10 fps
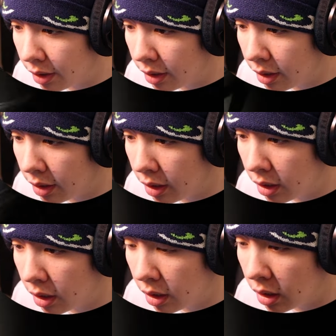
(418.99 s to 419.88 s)

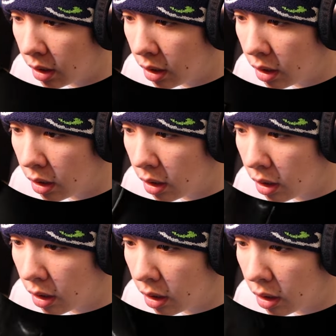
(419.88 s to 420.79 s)
(no one is talking)